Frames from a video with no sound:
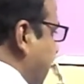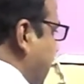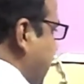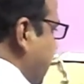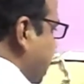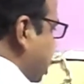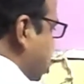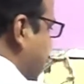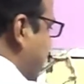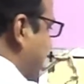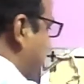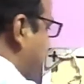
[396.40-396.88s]

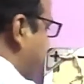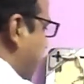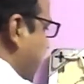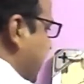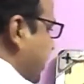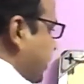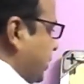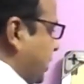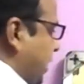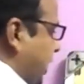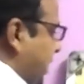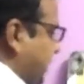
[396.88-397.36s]
is the
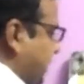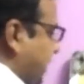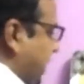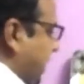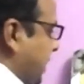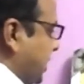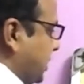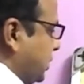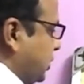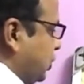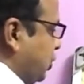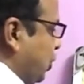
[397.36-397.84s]

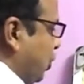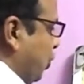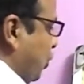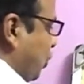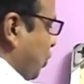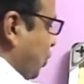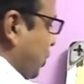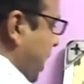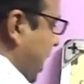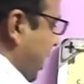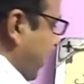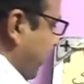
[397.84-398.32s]
stresses due to
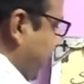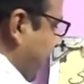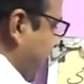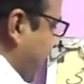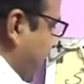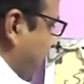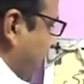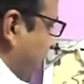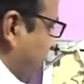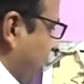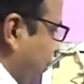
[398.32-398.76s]
the wind